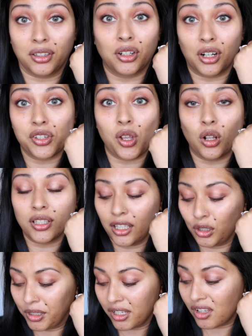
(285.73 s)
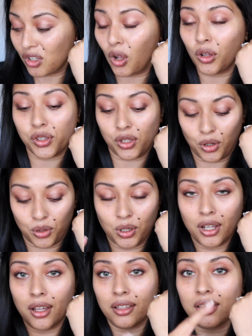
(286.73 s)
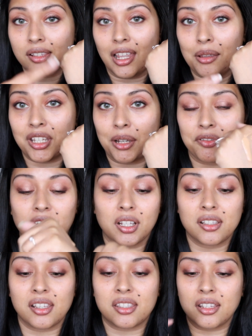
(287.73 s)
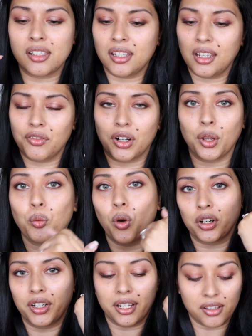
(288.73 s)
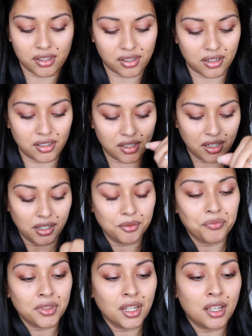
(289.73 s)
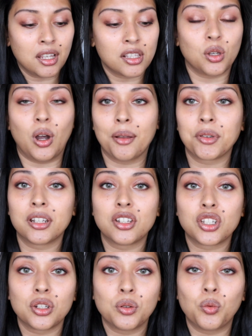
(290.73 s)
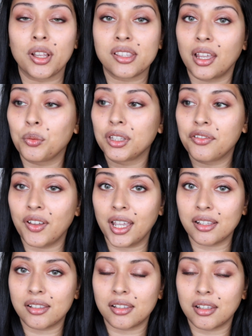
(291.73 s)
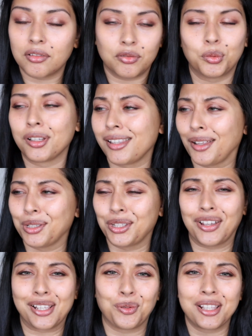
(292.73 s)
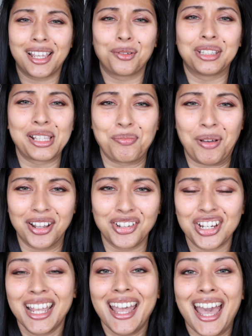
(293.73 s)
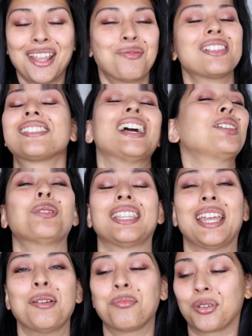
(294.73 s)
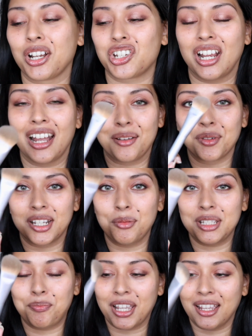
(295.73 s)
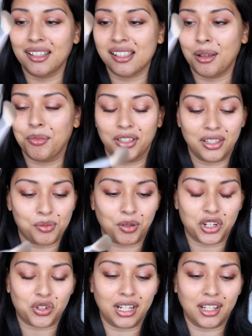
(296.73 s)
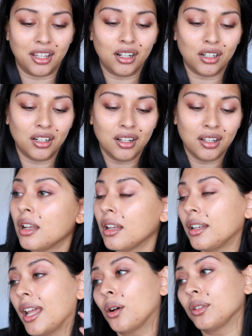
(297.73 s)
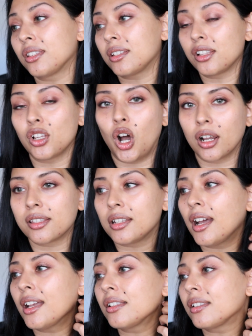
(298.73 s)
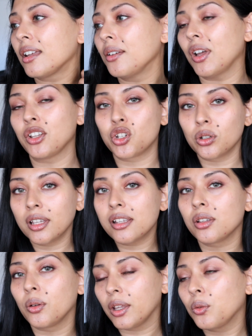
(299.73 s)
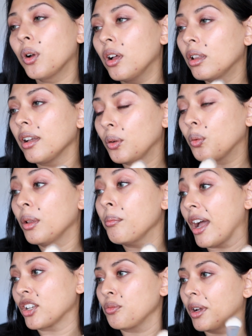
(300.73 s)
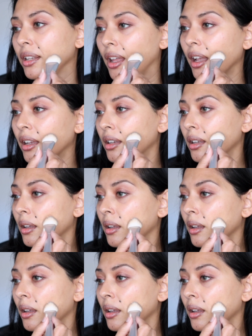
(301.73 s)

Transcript: The NARS All Day Luminous is also the same type of consistency, a very watery consistency. So I'm going to do one side with the face, one side with the face, one side with the sponge, and one side with a brush. I am going to be picking this up on this brush right here. Now this does oxidize eventually, so it will match my neck.